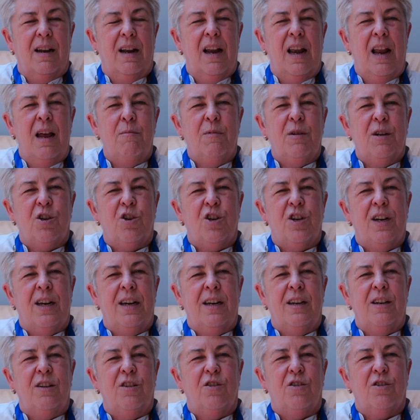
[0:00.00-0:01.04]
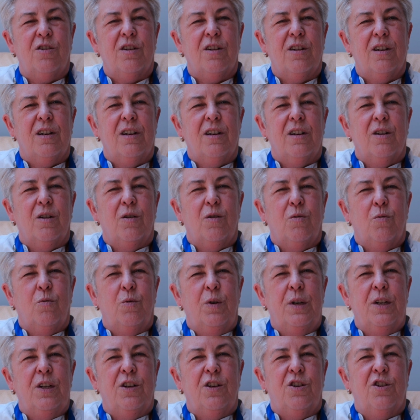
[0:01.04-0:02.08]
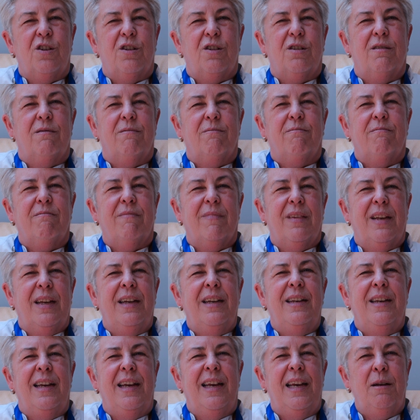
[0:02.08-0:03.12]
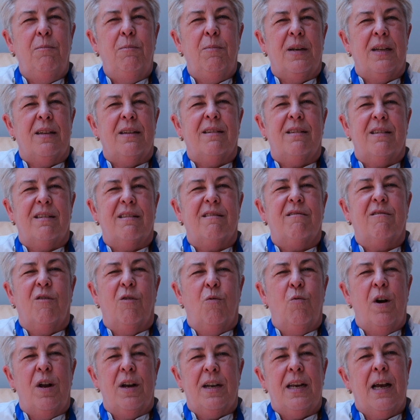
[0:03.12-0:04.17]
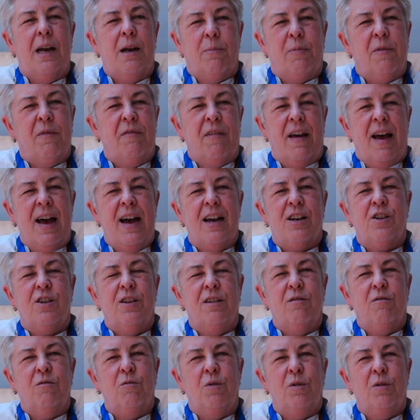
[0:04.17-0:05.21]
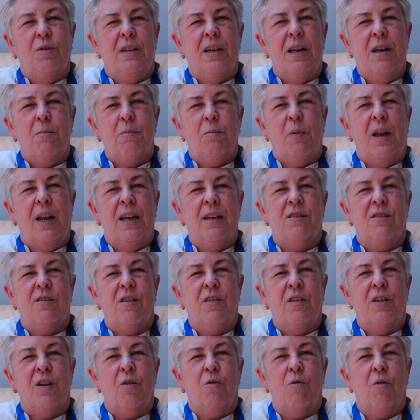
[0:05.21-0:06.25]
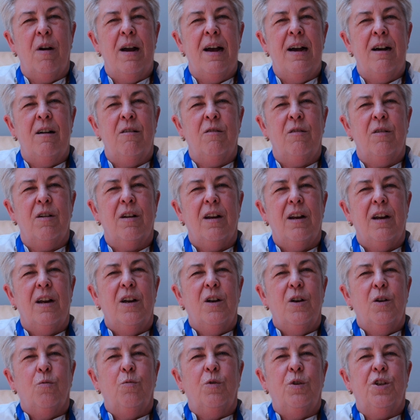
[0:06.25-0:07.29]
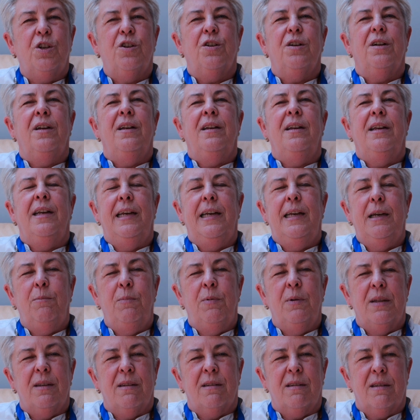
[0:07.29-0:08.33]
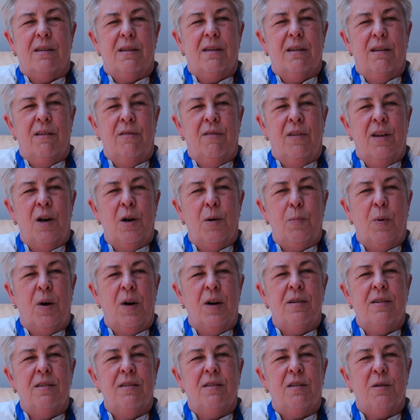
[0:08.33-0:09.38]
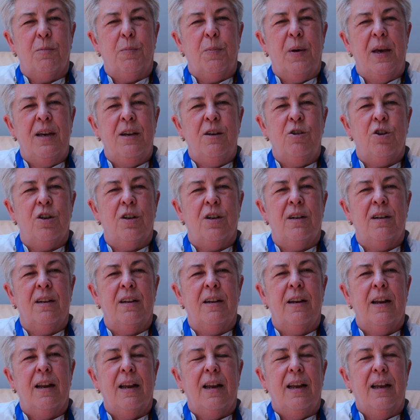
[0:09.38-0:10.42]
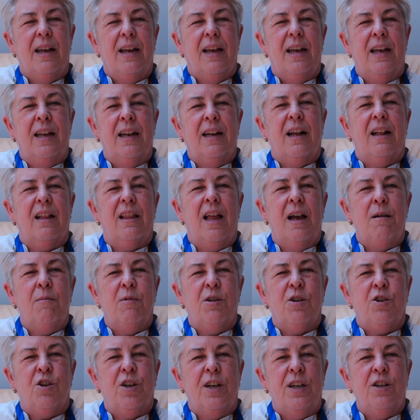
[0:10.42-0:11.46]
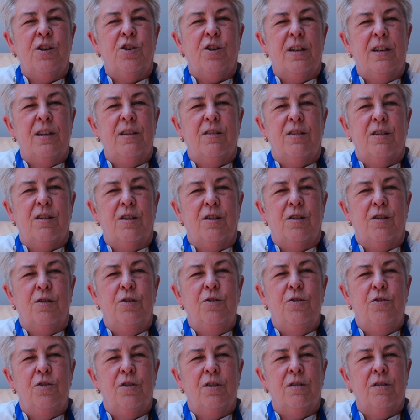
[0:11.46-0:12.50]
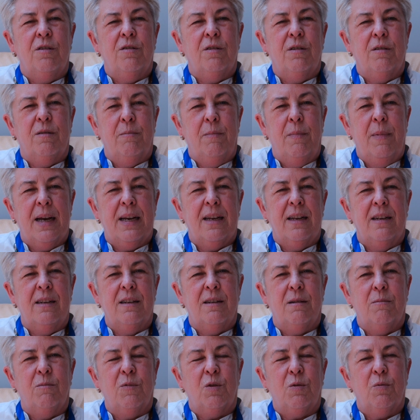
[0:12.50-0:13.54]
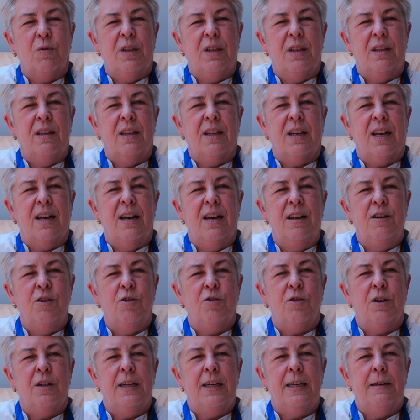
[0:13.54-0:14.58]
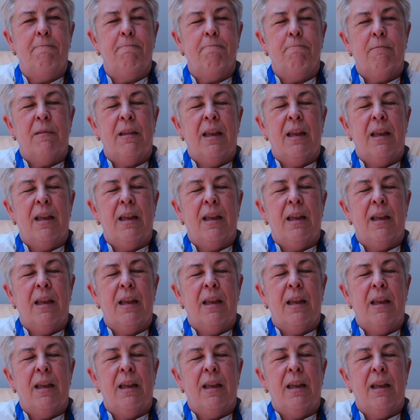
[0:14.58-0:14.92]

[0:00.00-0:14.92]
climate change, which inhibits what type of action will take place on the ground, which inhibits their participation in climate change institutional mechanisms within the country,